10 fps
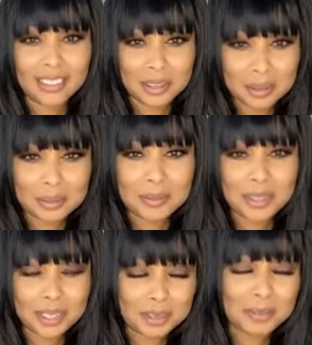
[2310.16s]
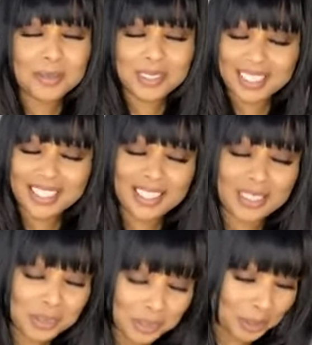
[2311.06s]
Yep.
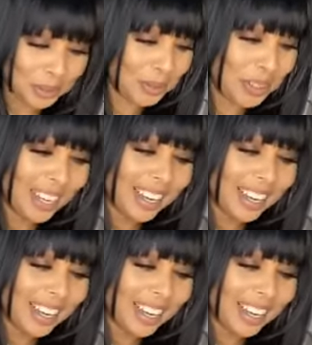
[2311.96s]
So true.